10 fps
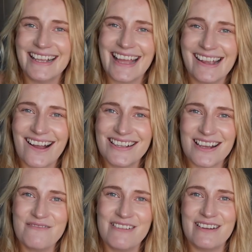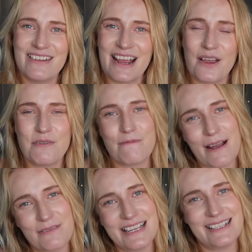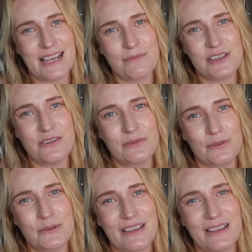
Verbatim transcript: Okay guys, I really, really hope you found these tips useful.